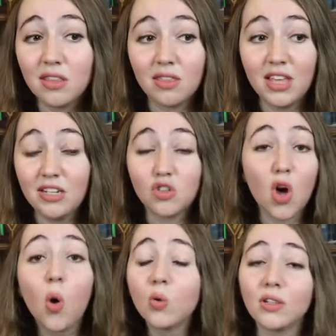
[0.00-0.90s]
then
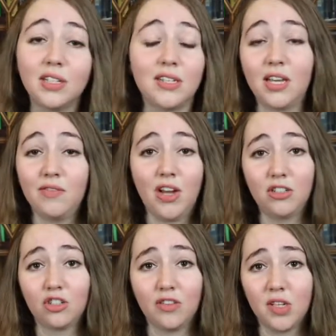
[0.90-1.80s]
totally take
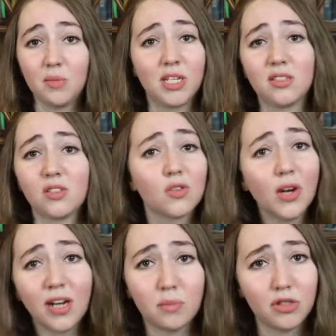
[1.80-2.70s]
advantage of it, because it's a great
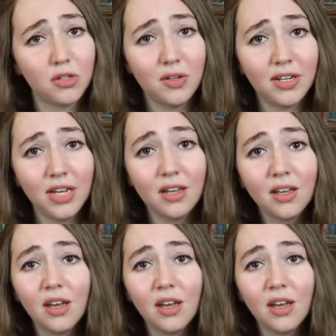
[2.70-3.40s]
opportunity.